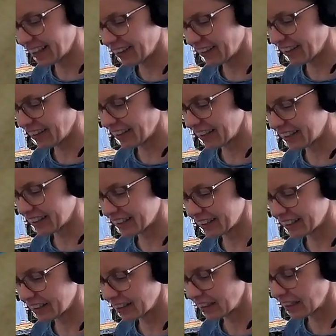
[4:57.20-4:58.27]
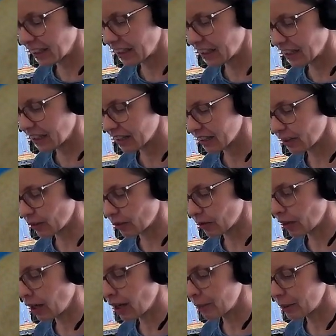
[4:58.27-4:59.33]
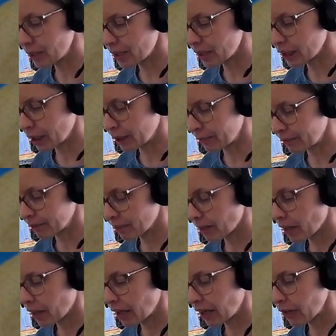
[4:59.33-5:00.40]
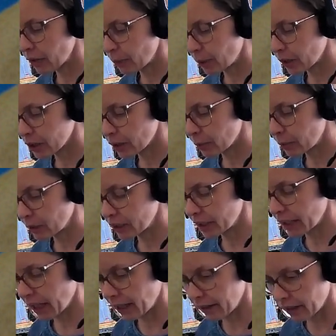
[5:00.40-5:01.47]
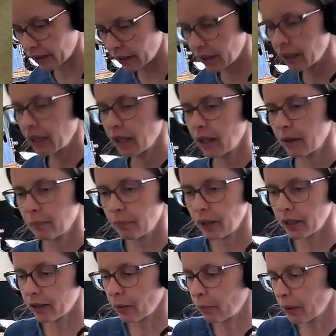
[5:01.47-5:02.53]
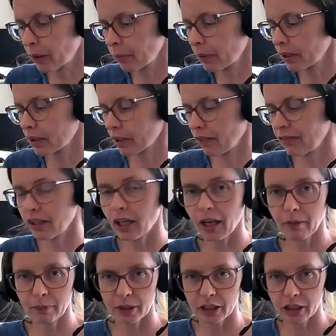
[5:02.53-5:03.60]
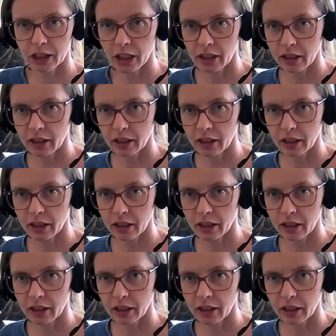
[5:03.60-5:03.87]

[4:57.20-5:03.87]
all right. So composition, how the parts are put together, but the purpose of the composition